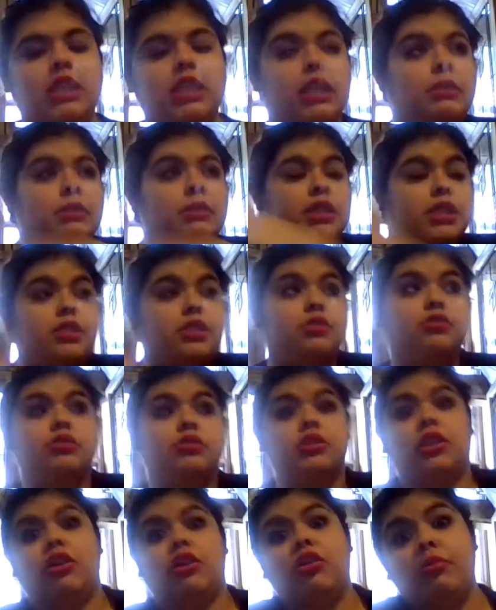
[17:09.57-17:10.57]
some of the
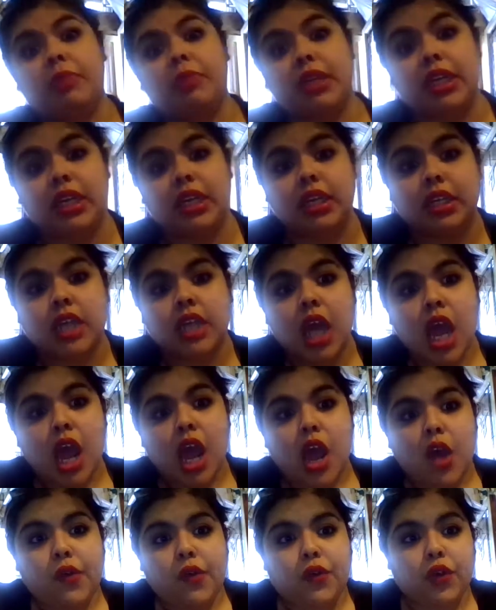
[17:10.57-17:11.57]
schools are opening
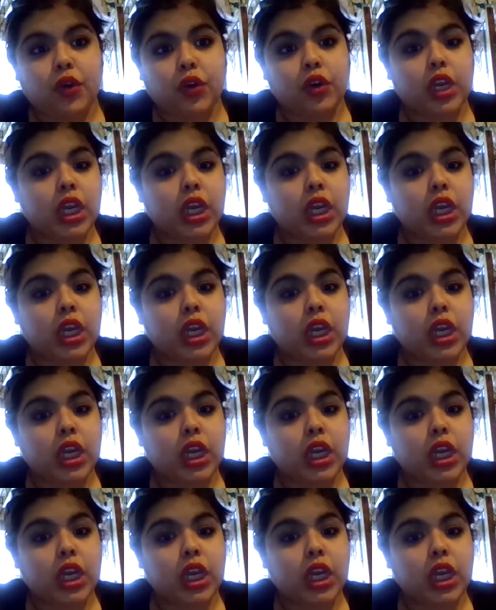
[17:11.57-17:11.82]
for